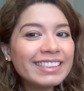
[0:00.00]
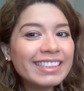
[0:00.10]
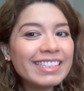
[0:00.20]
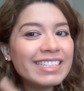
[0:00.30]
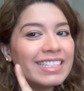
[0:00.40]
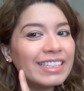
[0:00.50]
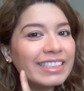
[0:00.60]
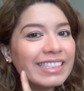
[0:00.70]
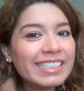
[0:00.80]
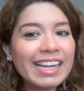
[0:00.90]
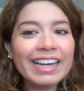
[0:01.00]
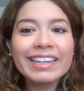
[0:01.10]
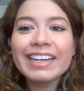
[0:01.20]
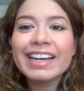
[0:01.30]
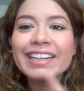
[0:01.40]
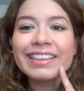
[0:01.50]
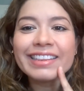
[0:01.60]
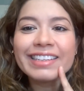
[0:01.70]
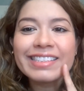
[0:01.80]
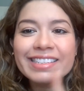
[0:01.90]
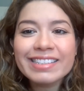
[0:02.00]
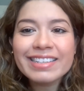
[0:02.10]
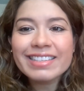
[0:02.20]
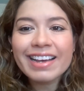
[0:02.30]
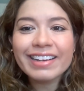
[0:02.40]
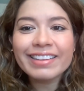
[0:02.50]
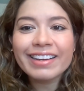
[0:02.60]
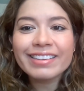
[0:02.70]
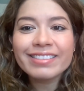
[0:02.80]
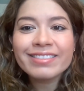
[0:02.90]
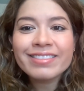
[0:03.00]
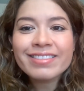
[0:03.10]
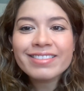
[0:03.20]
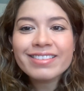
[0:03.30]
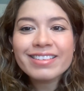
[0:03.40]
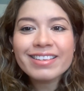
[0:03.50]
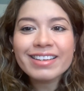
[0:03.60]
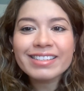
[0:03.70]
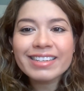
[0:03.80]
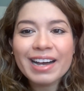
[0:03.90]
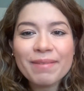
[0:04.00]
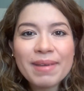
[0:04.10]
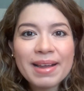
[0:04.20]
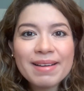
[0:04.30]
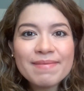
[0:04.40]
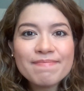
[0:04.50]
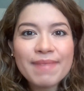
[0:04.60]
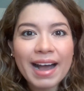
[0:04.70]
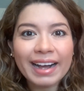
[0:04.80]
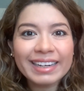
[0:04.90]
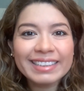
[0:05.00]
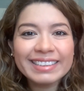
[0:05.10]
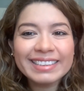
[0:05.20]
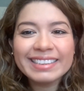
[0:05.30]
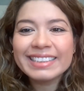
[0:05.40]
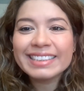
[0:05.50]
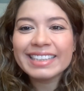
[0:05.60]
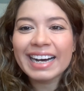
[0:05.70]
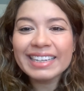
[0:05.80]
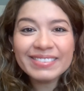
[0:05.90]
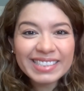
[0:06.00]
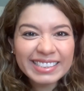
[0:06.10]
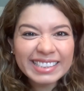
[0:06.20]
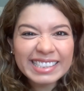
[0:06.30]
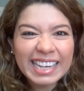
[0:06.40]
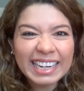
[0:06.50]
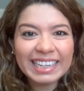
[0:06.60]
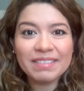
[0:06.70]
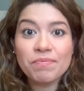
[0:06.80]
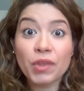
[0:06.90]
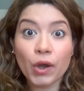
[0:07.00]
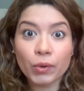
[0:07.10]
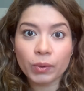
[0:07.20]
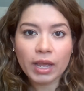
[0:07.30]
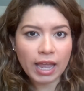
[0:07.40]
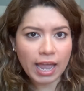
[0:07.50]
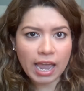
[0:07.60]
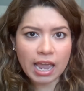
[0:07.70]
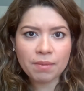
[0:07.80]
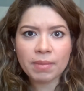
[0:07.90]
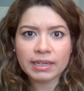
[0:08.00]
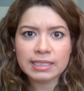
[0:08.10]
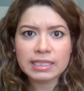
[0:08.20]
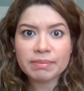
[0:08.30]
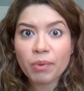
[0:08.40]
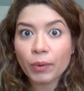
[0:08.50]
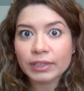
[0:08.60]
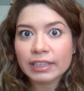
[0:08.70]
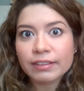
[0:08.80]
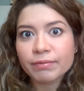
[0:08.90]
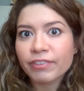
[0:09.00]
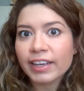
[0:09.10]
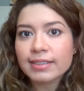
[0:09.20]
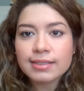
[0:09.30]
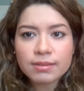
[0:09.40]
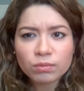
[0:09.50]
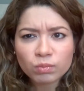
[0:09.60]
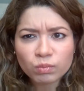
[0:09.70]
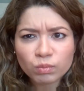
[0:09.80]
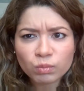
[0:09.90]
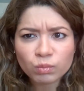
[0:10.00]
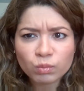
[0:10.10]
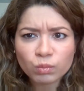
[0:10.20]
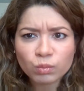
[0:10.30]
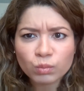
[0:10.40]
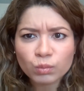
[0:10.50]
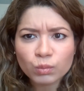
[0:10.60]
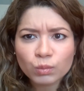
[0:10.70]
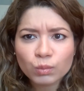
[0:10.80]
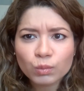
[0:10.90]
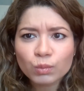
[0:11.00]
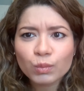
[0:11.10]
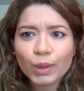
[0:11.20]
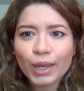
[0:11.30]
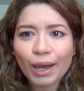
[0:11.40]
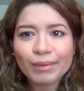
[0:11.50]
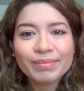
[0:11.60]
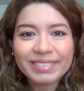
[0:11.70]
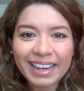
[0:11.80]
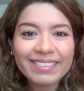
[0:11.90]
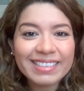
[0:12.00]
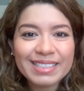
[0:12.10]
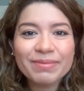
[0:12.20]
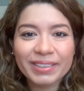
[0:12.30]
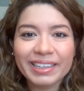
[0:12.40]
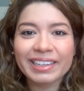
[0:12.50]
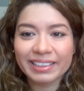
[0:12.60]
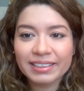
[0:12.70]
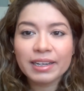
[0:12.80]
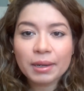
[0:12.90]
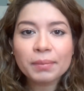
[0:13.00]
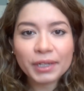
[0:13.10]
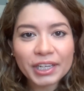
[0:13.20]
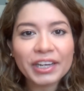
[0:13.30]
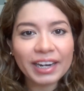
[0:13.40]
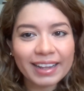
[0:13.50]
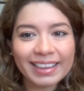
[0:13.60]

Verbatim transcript: this is the good side, and this is the side that is coming back. I am so excited. Oh, and my disappointed face. Mmm. Yeah, that one's pretty, pretty good, I